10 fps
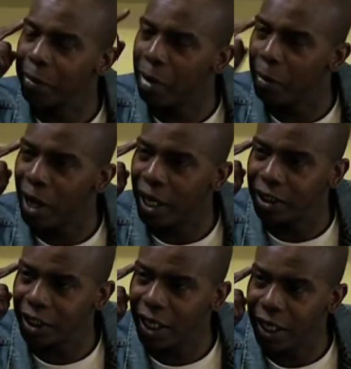had in my
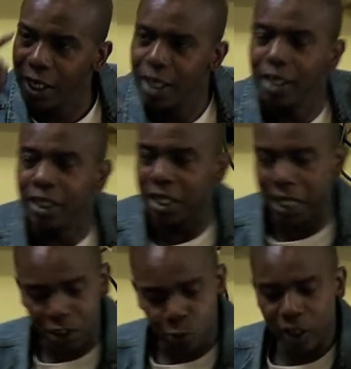mind, yeah? The
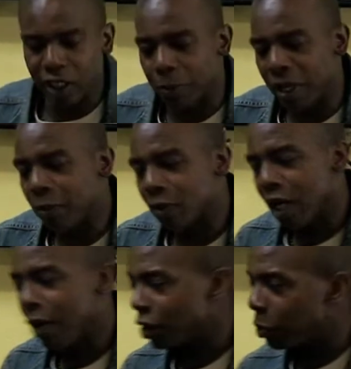next week, the people
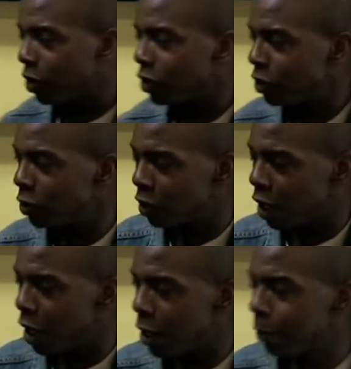that I was supposed to do
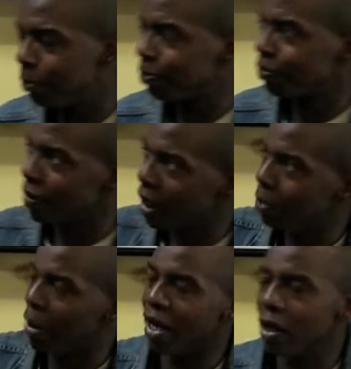the
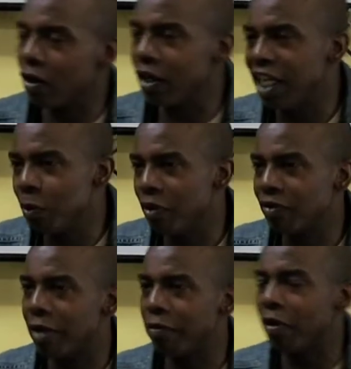patio cleaning
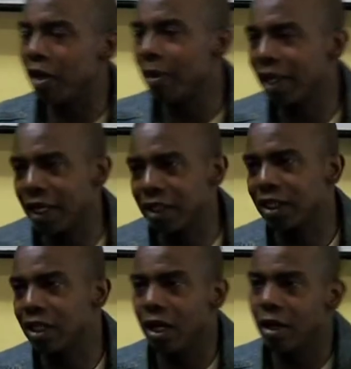with, they phoned up again and
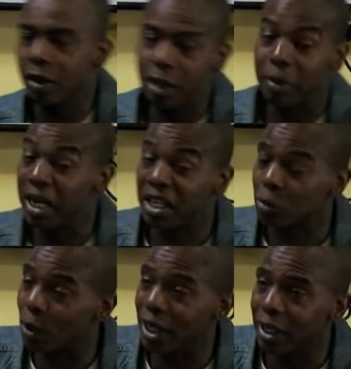said, oh, it'll be
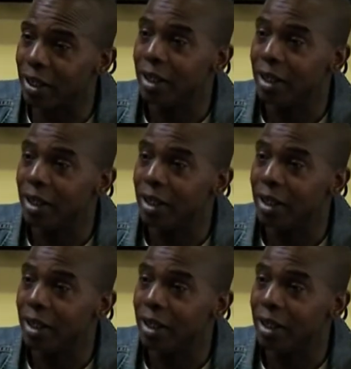next week.